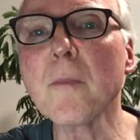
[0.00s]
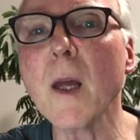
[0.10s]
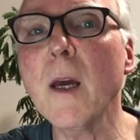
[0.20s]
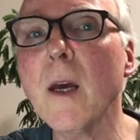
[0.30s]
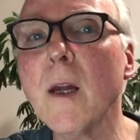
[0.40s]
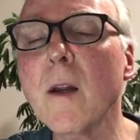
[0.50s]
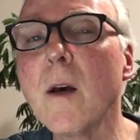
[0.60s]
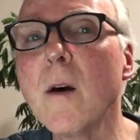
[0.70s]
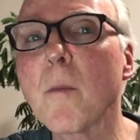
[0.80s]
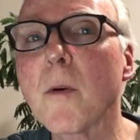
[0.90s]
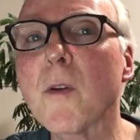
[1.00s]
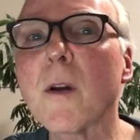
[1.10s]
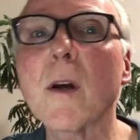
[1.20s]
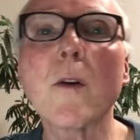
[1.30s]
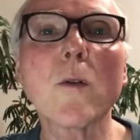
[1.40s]
and
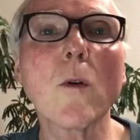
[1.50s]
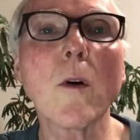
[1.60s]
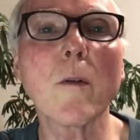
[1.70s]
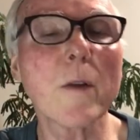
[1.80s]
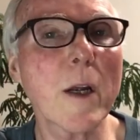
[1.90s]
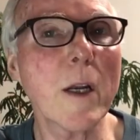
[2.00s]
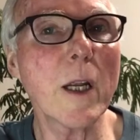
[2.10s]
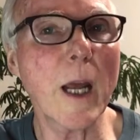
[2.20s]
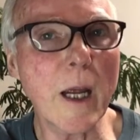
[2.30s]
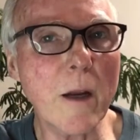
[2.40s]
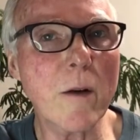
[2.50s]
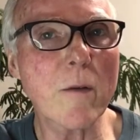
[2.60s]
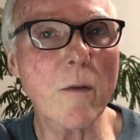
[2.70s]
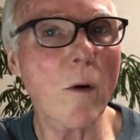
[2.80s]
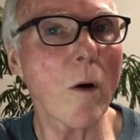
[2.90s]
percentile score of 98
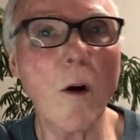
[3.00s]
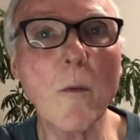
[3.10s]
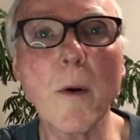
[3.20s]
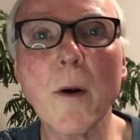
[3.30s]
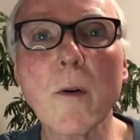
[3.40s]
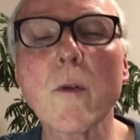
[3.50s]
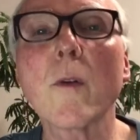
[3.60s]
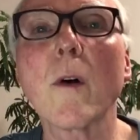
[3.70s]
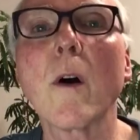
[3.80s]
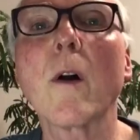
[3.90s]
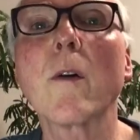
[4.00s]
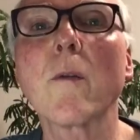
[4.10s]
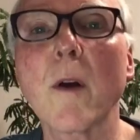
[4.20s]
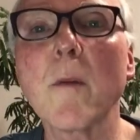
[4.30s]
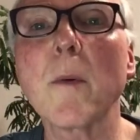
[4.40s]
for all beers on
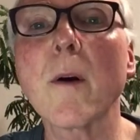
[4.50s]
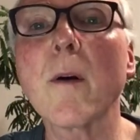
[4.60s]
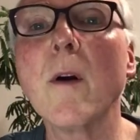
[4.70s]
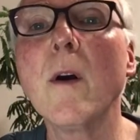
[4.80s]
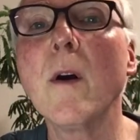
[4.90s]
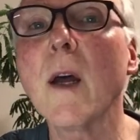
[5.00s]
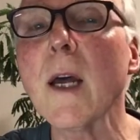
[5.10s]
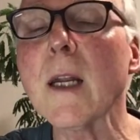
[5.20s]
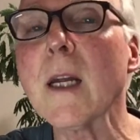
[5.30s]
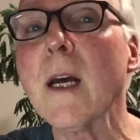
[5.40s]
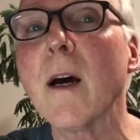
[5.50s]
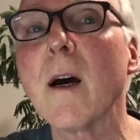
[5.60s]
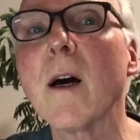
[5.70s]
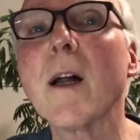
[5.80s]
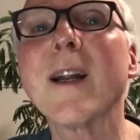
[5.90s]
RateBeer, and
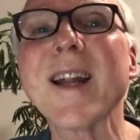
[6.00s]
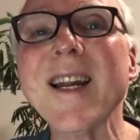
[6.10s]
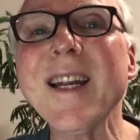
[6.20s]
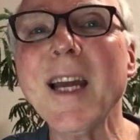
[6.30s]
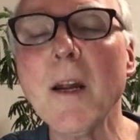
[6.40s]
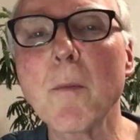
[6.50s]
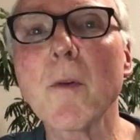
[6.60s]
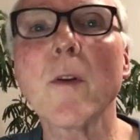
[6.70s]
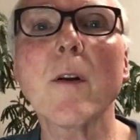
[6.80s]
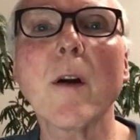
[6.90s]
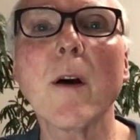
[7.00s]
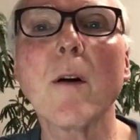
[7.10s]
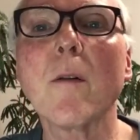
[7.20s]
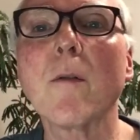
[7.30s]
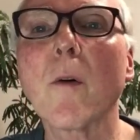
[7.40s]
a 98
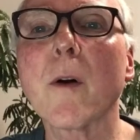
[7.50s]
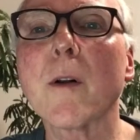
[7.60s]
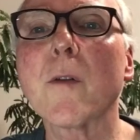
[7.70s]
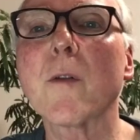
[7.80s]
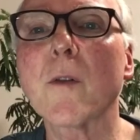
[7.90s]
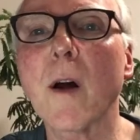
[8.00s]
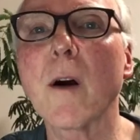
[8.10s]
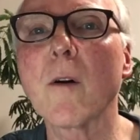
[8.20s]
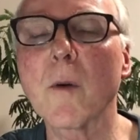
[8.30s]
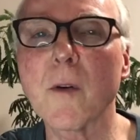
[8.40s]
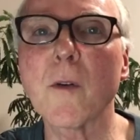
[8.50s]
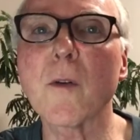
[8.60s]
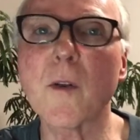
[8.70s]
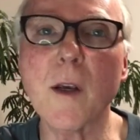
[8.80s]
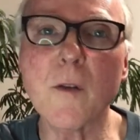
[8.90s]
percentile for its style, which is
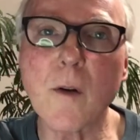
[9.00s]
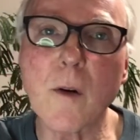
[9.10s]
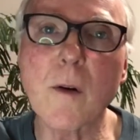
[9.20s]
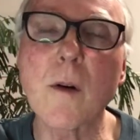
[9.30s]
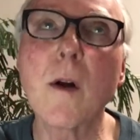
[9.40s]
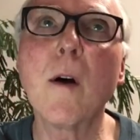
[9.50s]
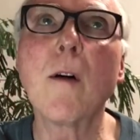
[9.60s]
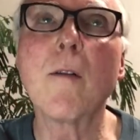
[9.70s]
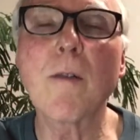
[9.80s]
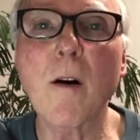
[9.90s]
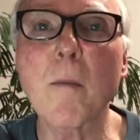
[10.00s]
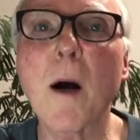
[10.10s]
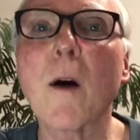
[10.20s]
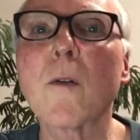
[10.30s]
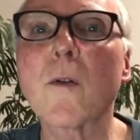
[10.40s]
Saison
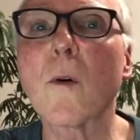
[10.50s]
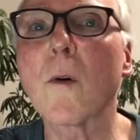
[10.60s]
farmhouse